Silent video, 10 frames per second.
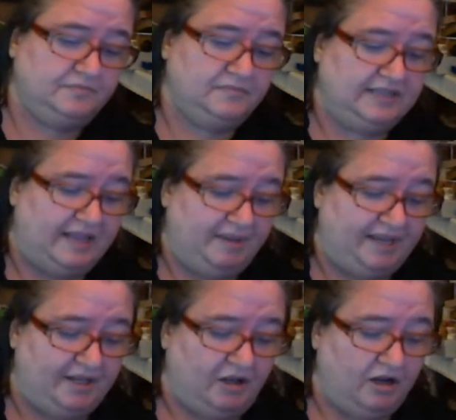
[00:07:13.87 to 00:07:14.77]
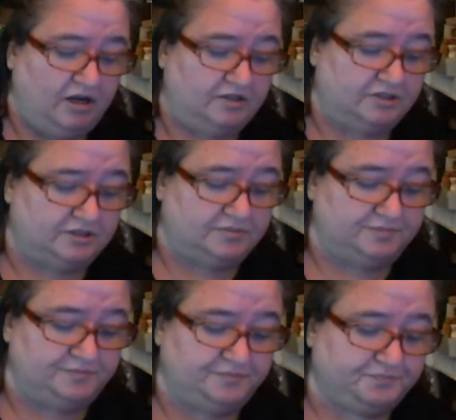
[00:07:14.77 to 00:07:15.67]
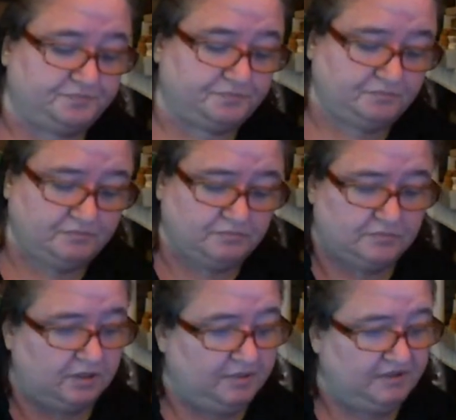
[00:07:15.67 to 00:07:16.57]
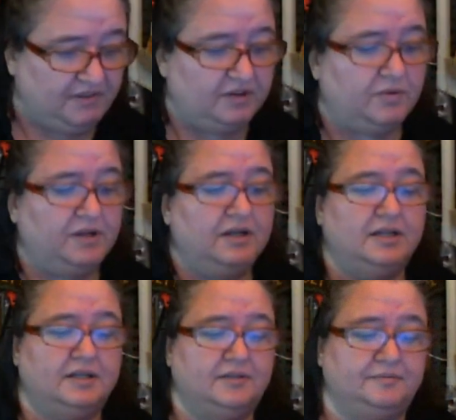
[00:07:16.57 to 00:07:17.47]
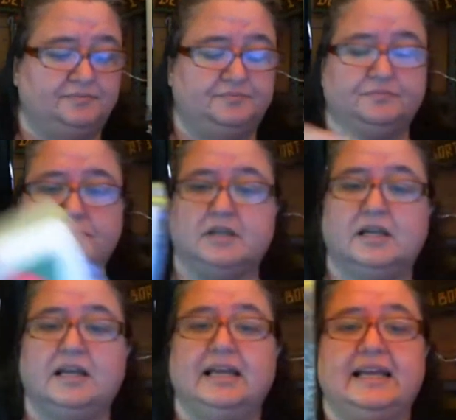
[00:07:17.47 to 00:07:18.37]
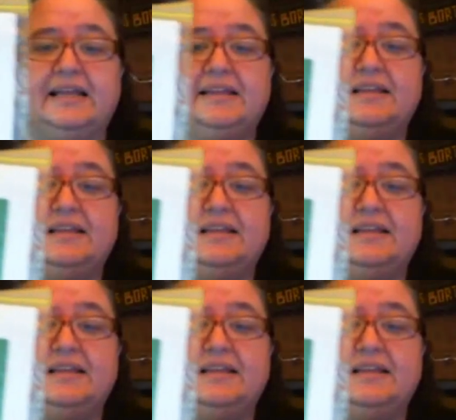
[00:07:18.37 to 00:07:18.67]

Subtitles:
They made cards. Let me find one. And